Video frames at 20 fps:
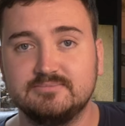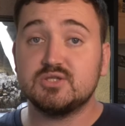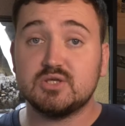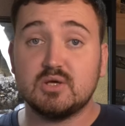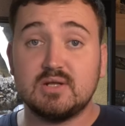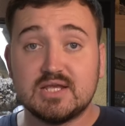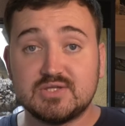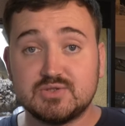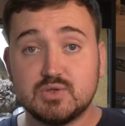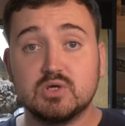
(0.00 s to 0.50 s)

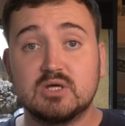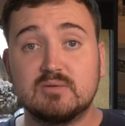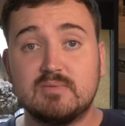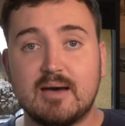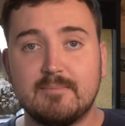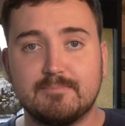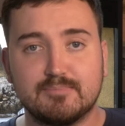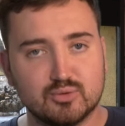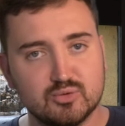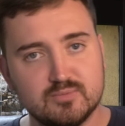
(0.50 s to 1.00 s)
So let's talk
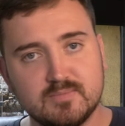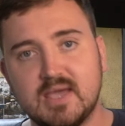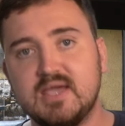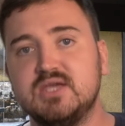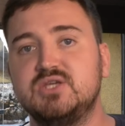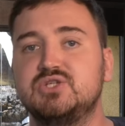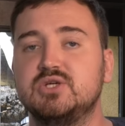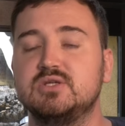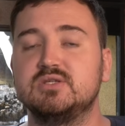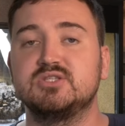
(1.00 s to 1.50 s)
about
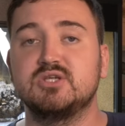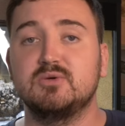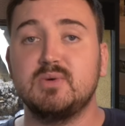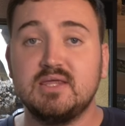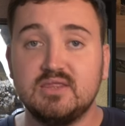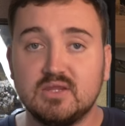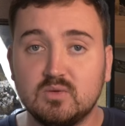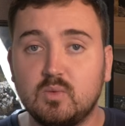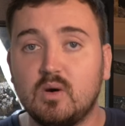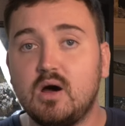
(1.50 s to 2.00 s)
brumation. So
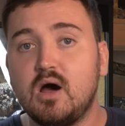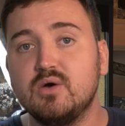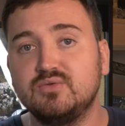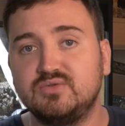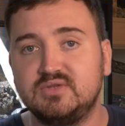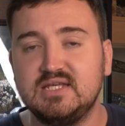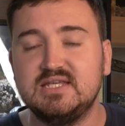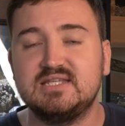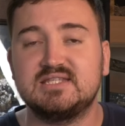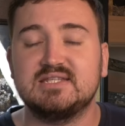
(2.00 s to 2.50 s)
in the
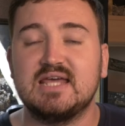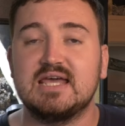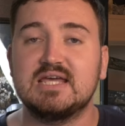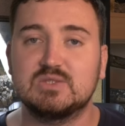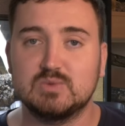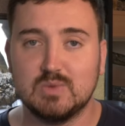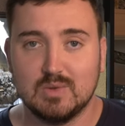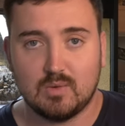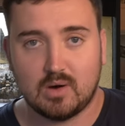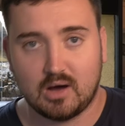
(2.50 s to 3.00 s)
wild, these
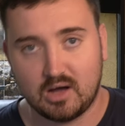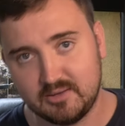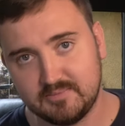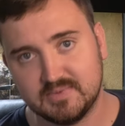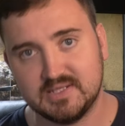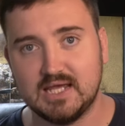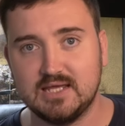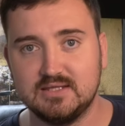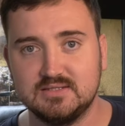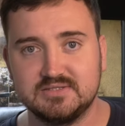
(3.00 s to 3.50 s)
snakes will
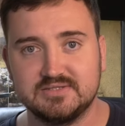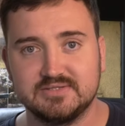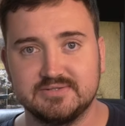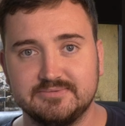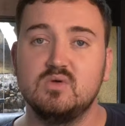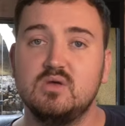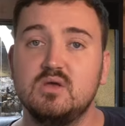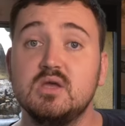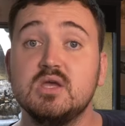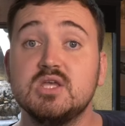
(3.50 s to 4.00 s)
hibernate.
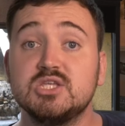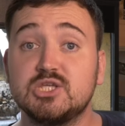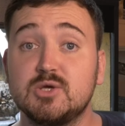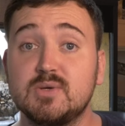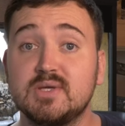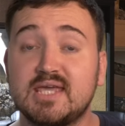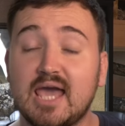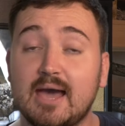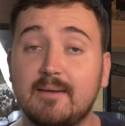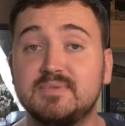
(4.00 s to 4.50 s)
So
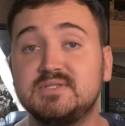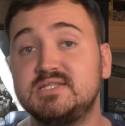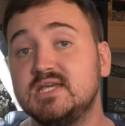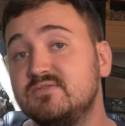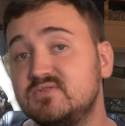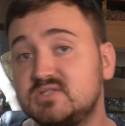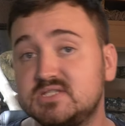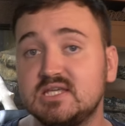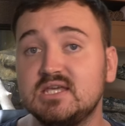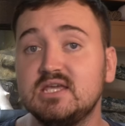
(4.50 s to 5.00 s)
in
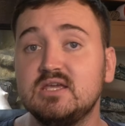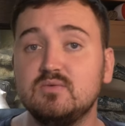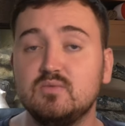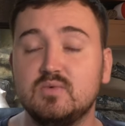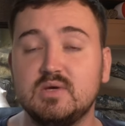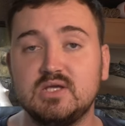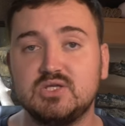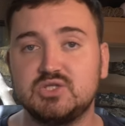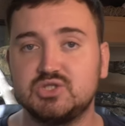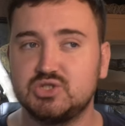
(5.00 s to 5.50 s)
captivity,
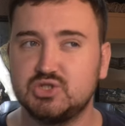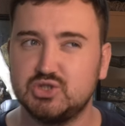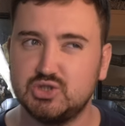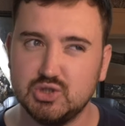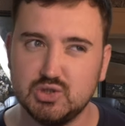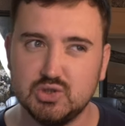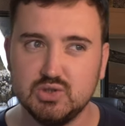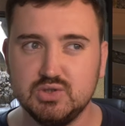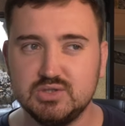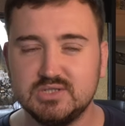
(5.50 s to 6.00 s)
we
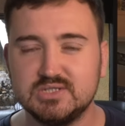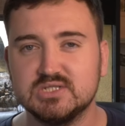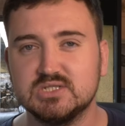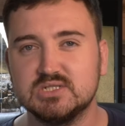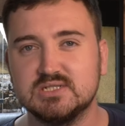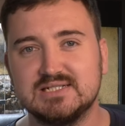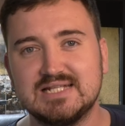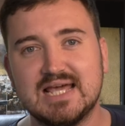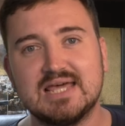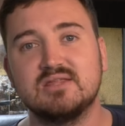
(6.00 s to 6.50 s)
should
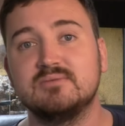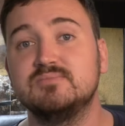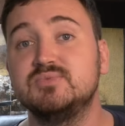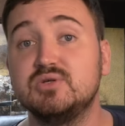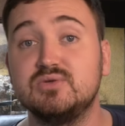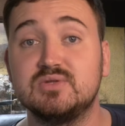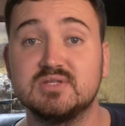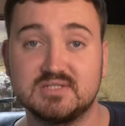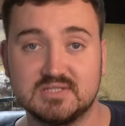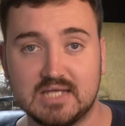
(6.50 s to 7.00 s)
let them
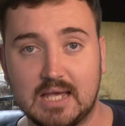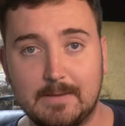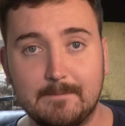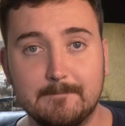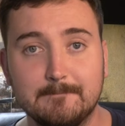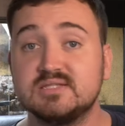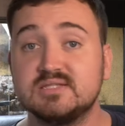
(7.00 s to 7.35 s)
do the same.